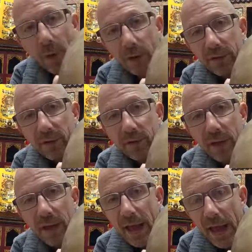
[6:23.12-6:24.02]
marks.
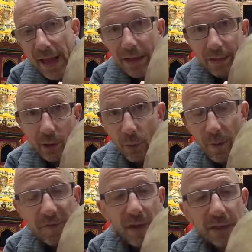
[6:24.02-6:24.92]
And on our
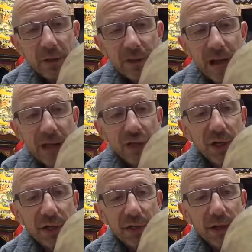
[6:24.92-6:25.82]
website, you can
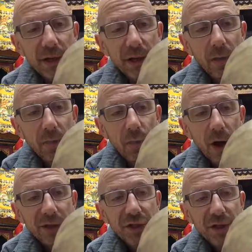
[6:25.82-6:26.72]
actually
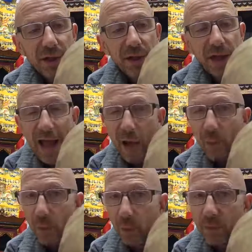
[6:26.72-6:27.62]
watch how
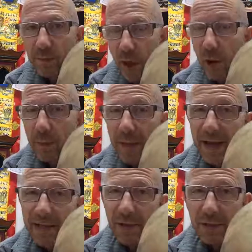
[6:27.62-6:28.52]
bowls are
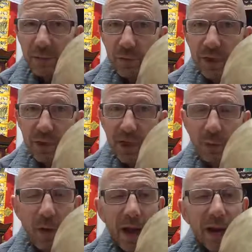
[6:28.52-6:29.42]
made in the
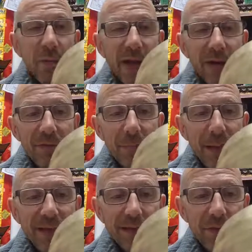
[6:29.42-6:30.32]
traditional way. We have them
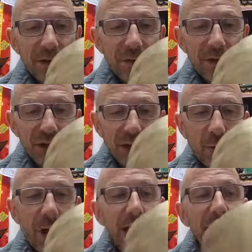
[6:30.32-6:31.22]
made in the traditional
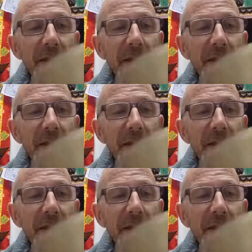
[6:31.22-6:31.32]
way.